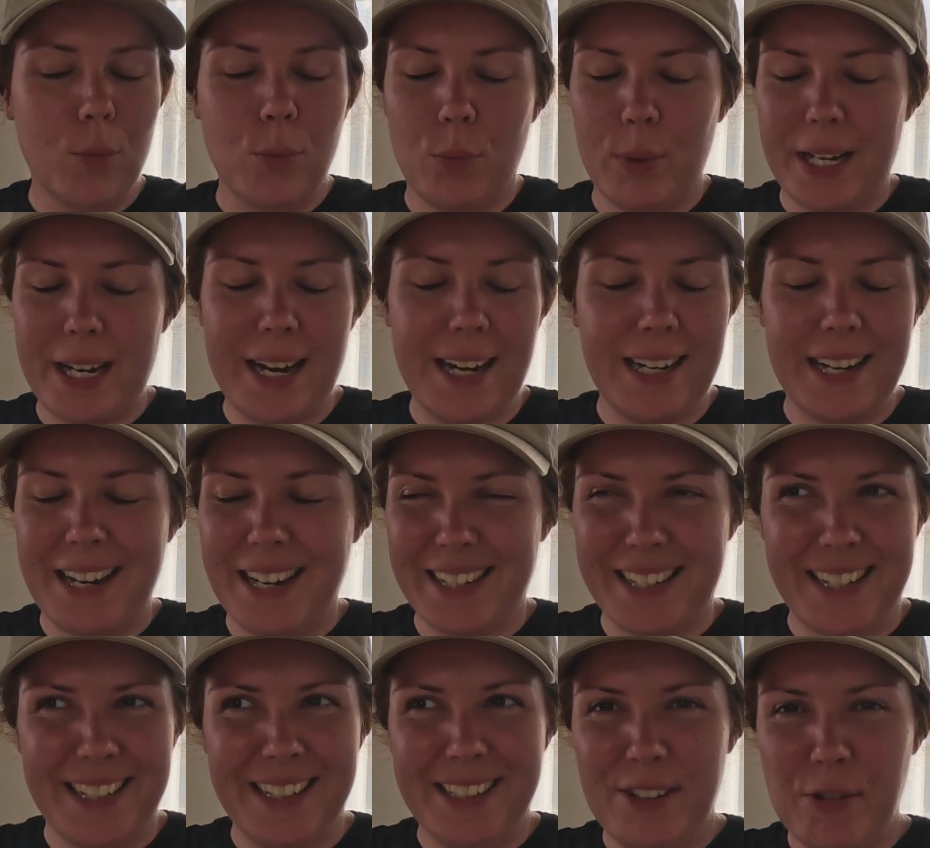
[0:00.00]
We can't hack
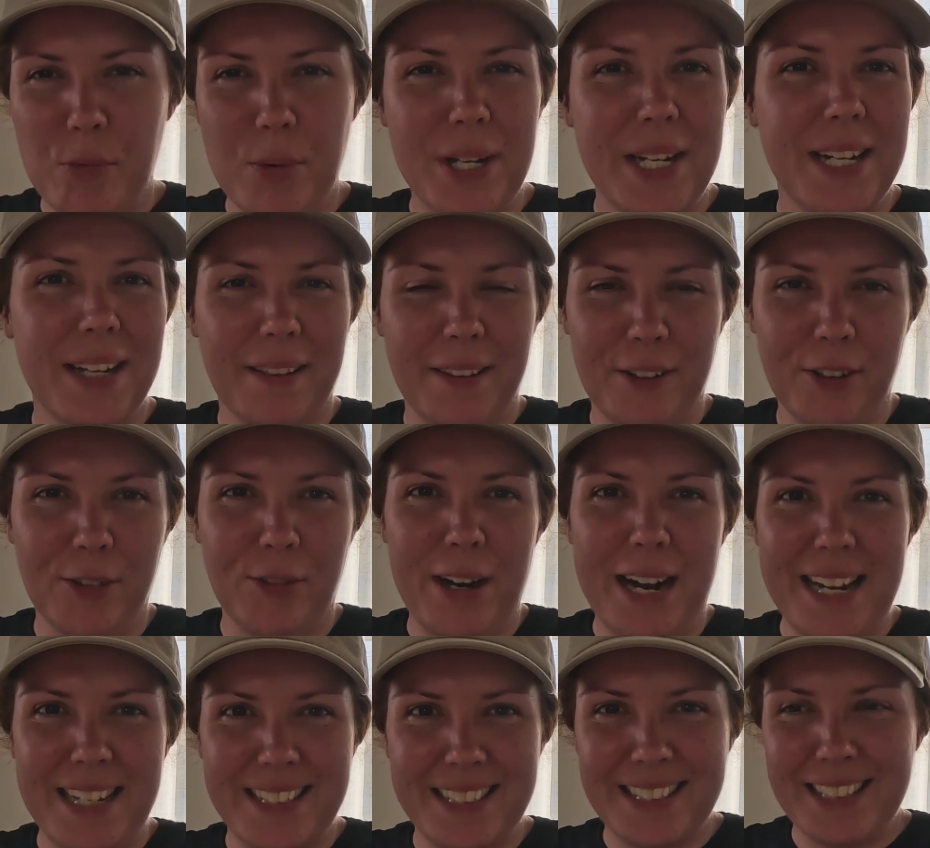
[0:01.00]
it. We need a little
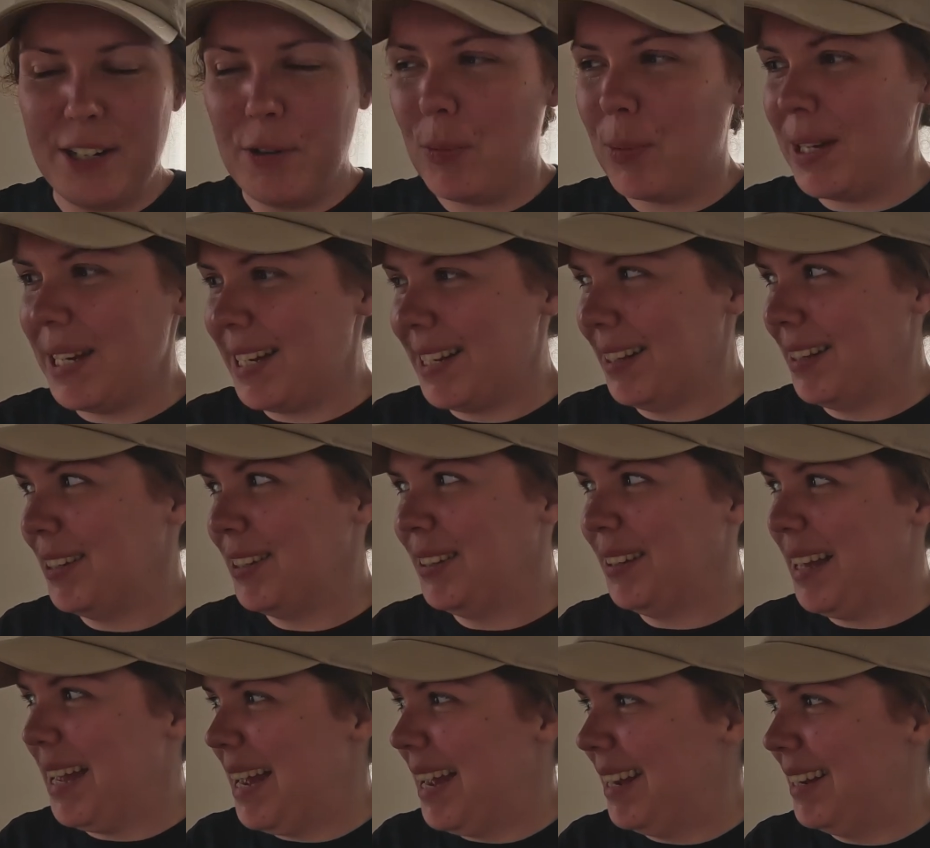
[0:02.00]
rest. We need a
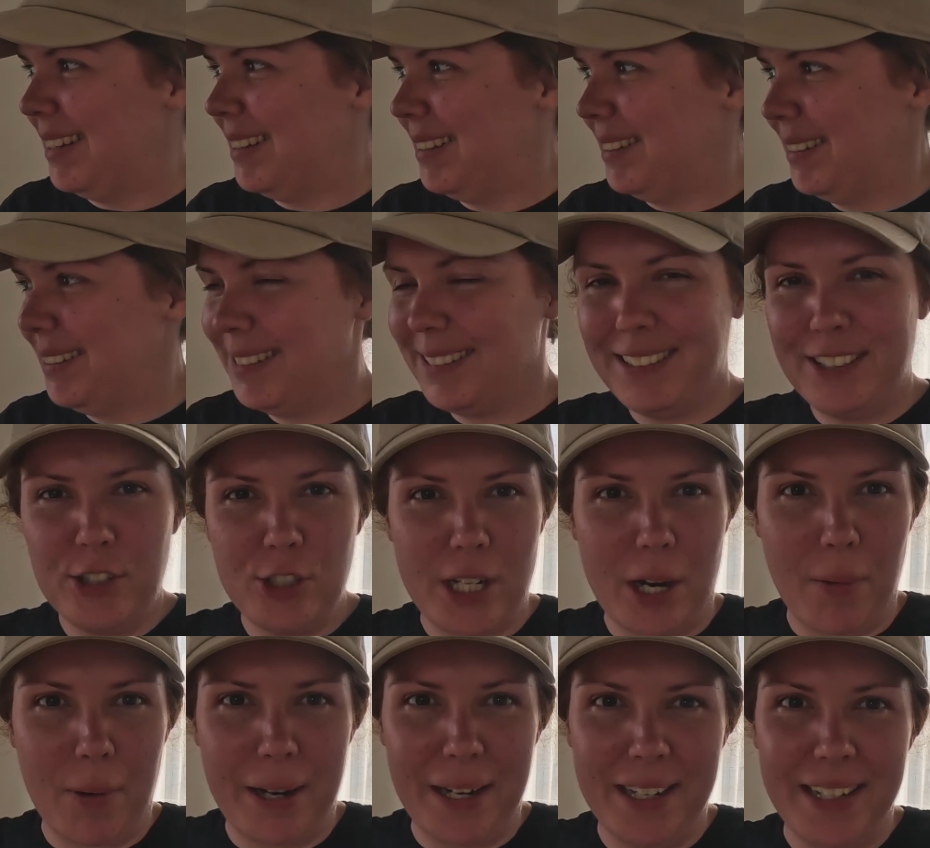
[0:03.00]
little
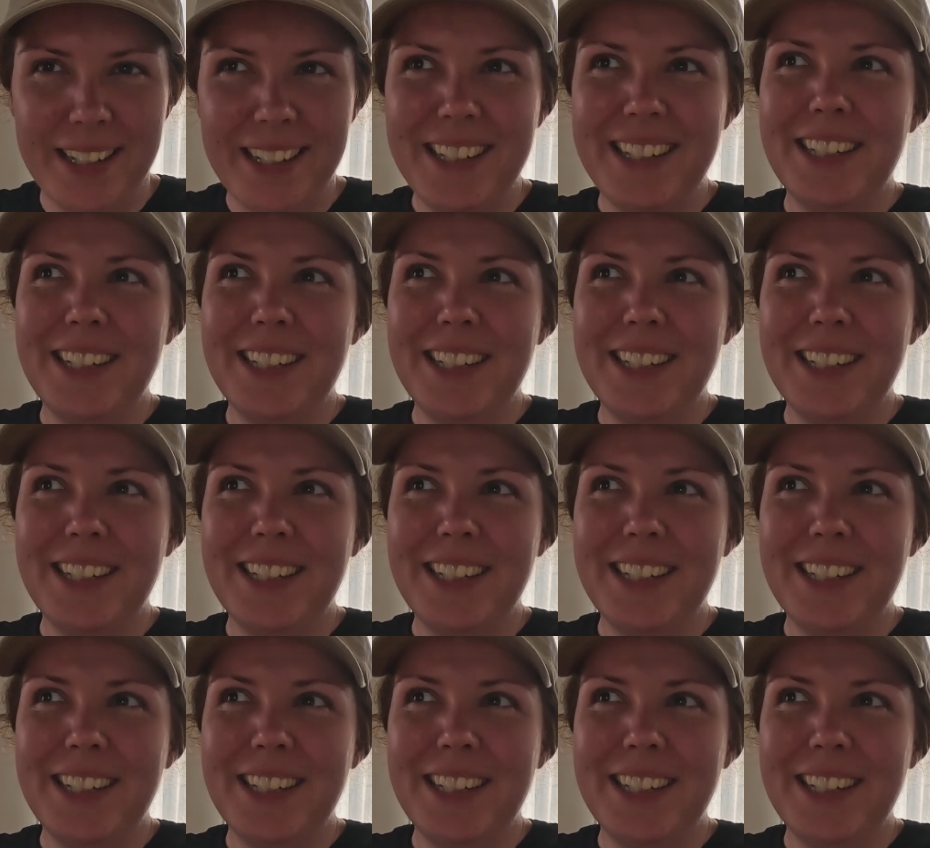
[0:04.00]
shower.